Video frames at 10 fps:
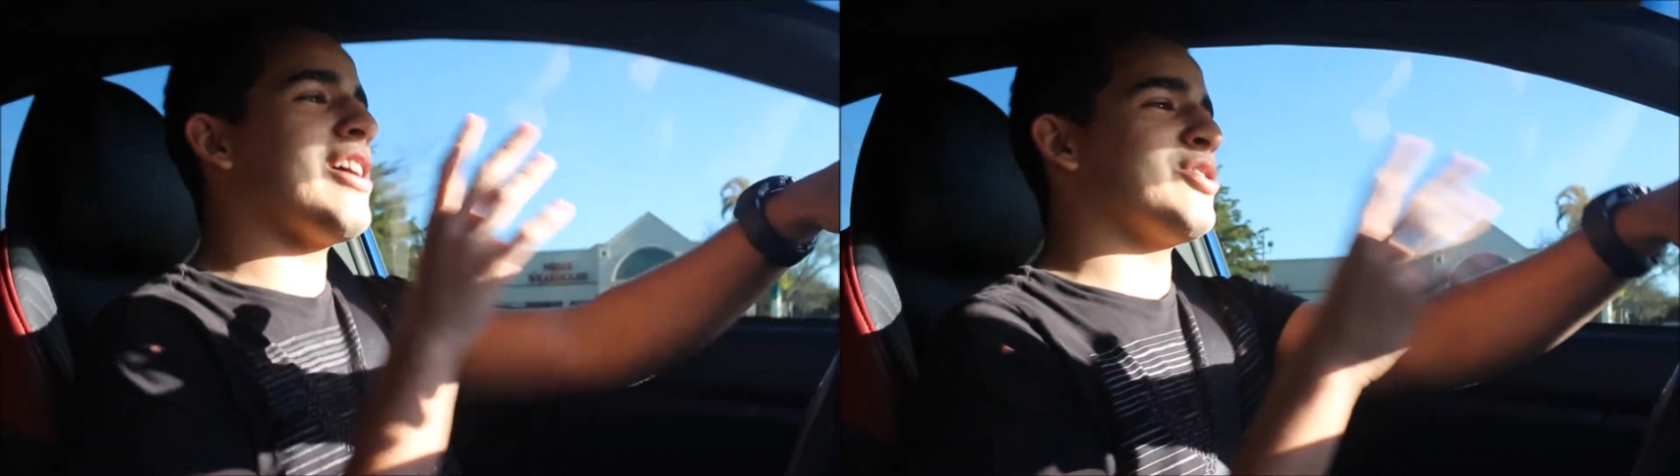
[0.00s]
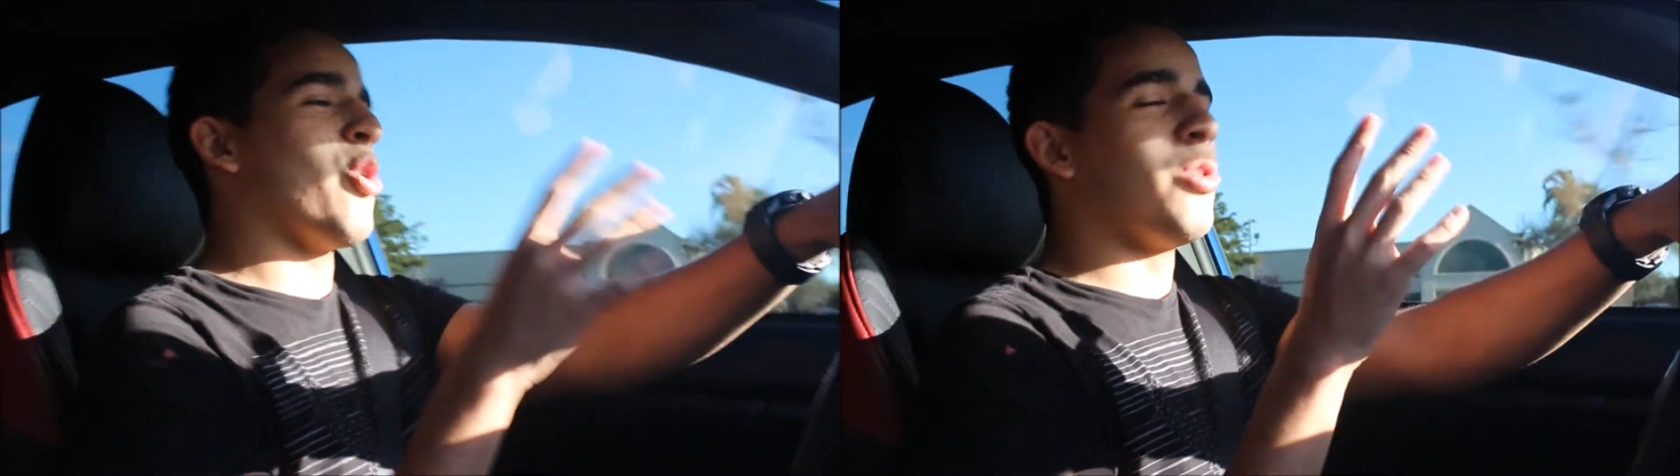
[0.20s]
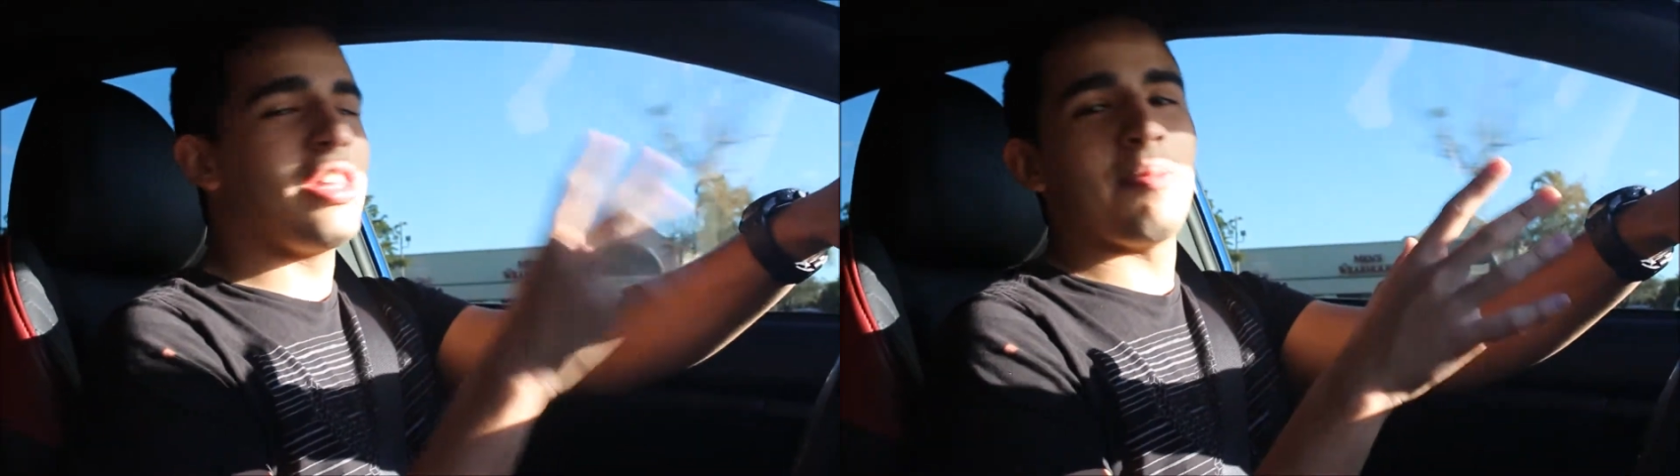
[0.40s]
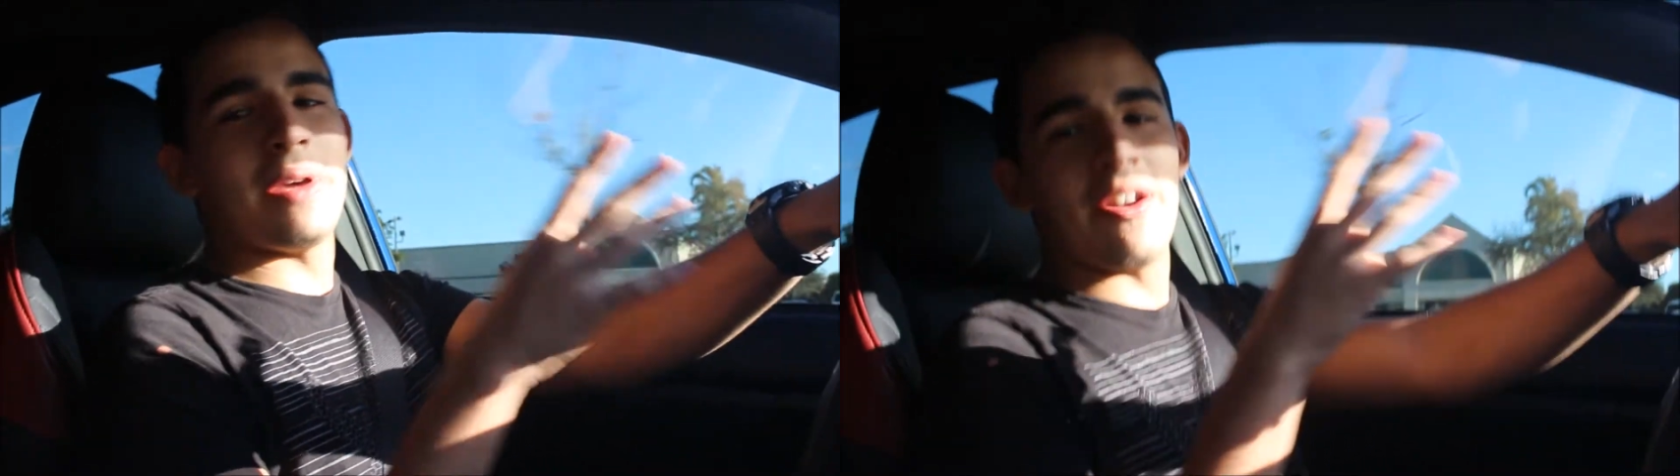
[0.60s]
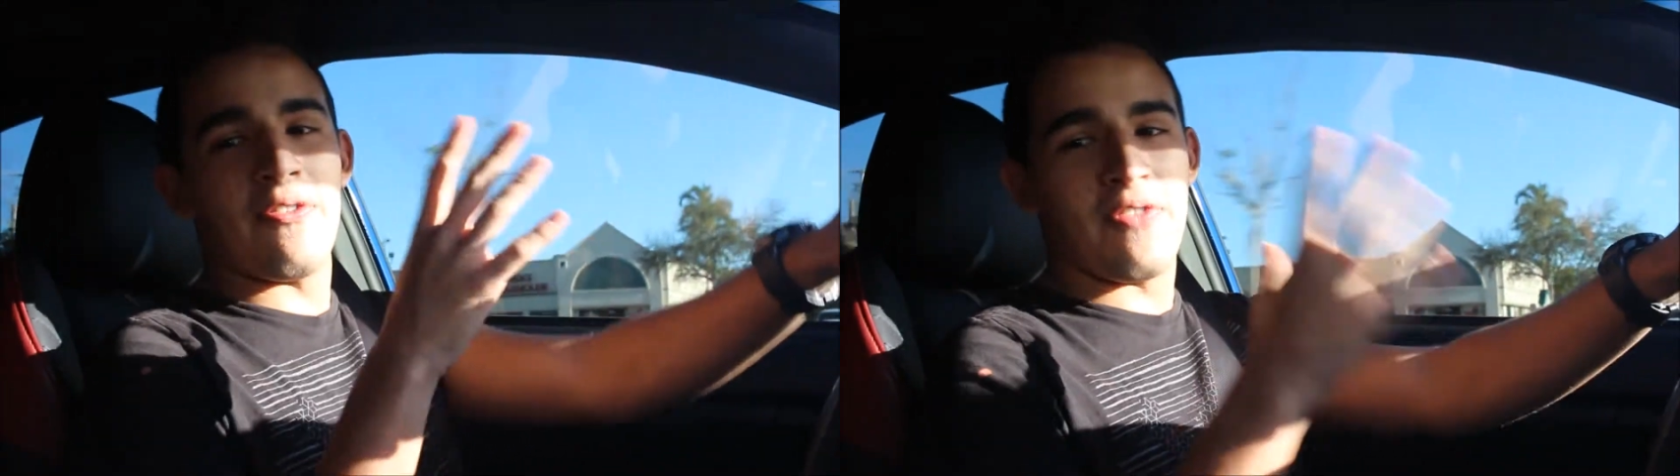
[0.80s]
has only
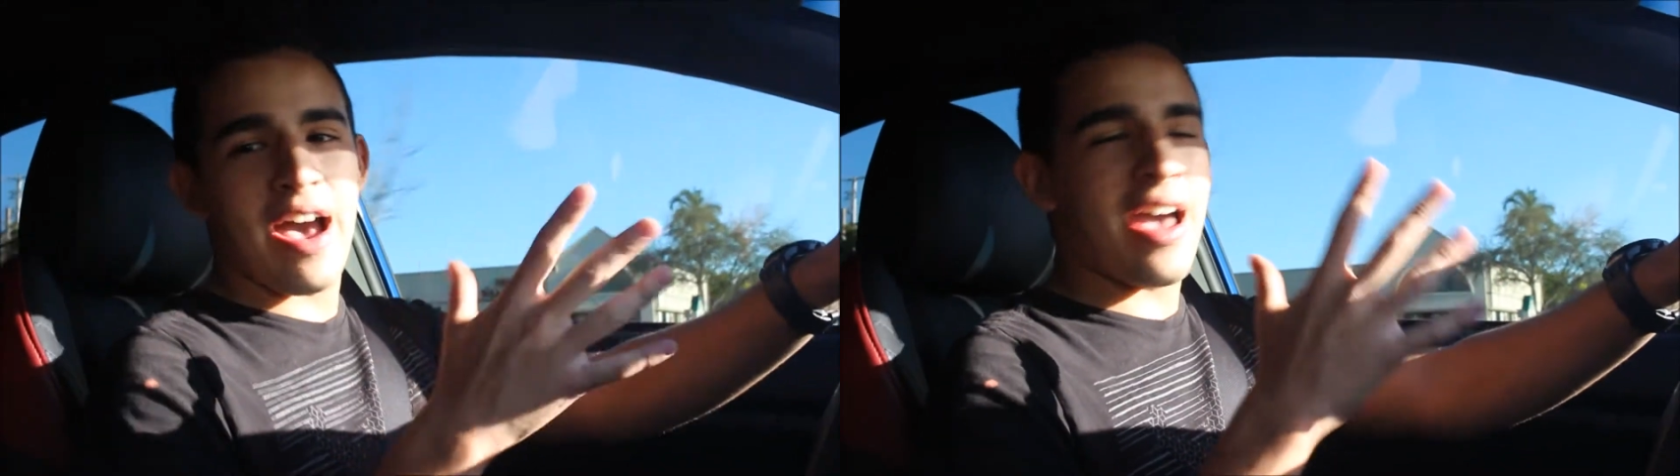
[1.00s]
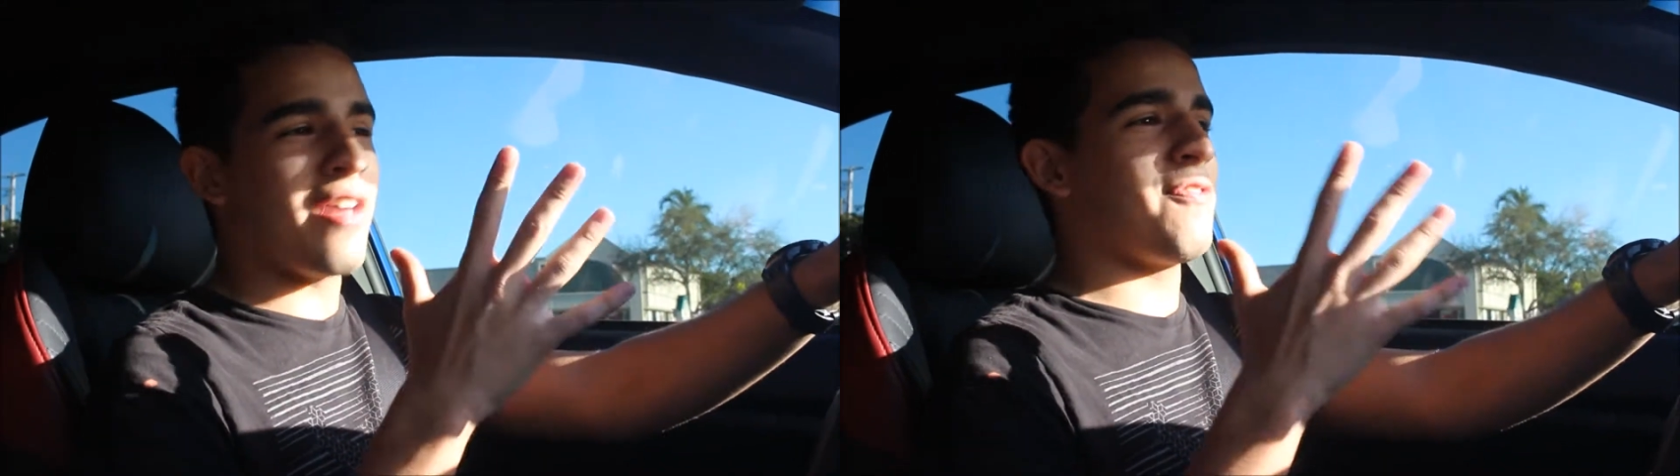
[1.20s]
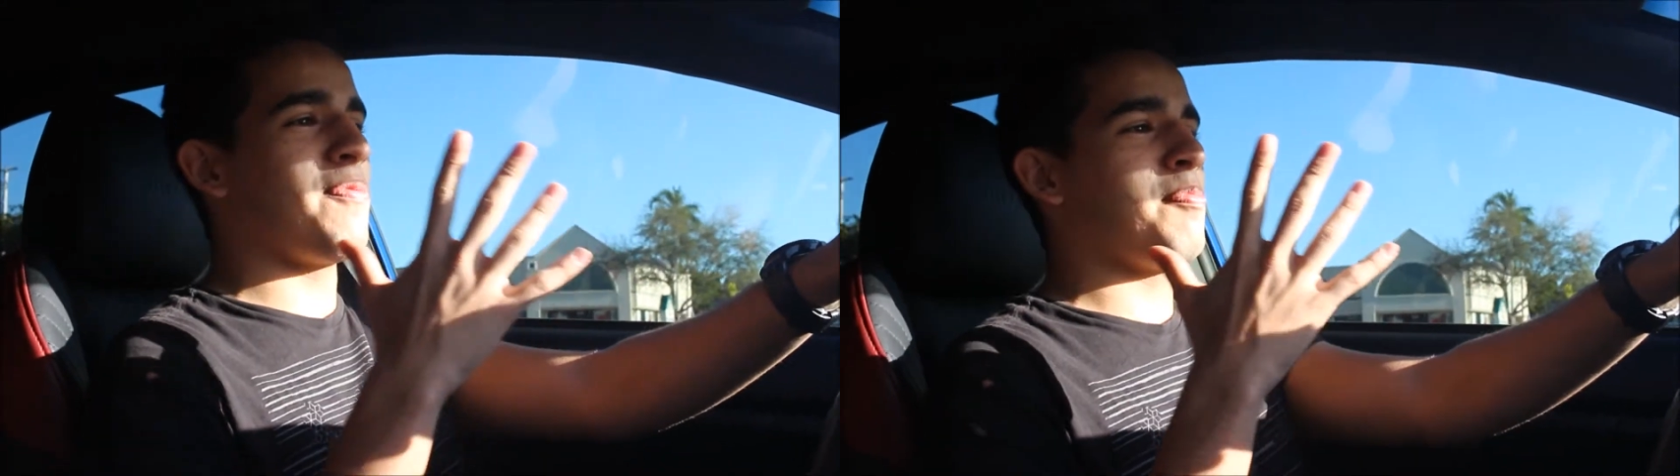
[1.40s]
been a 5